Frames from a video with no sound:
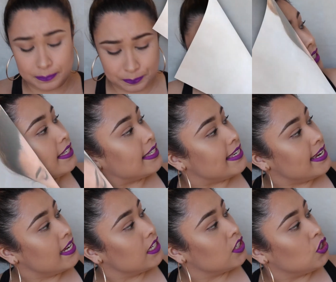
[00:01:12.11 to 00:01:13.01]
It's this
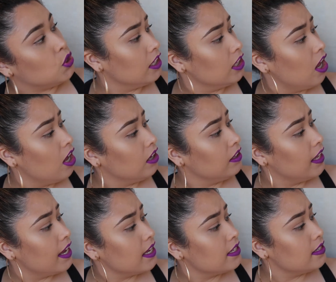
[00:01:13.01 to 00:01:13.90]
NYX the long
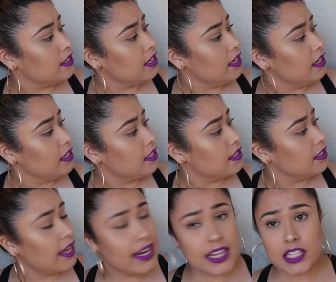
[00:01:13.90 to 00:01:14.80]
lasting
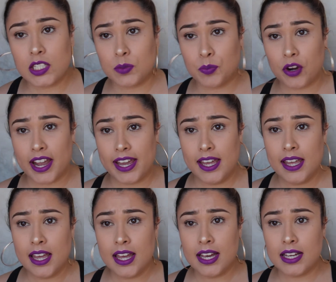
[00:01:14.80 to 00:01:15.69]
setting
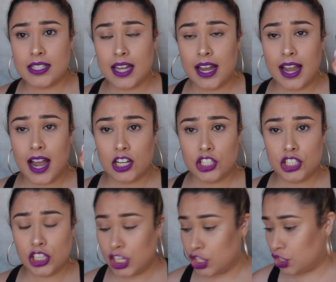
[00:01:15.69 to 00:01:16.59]
spray because I
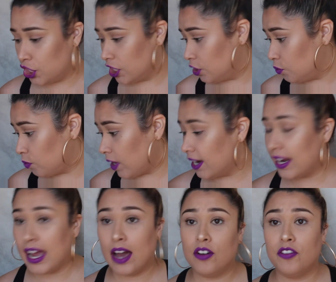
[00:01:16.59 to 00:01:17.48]
actually just
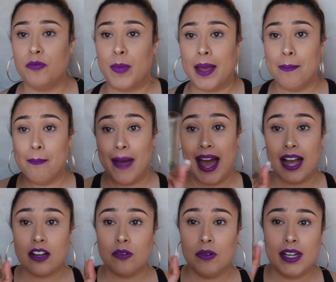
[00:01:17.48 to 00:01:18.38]
ran out of my
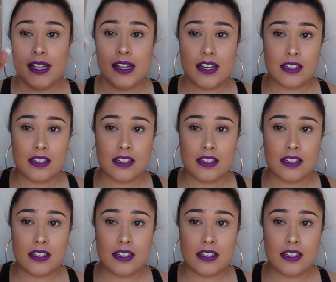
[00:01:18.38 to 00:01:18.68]
MAC one.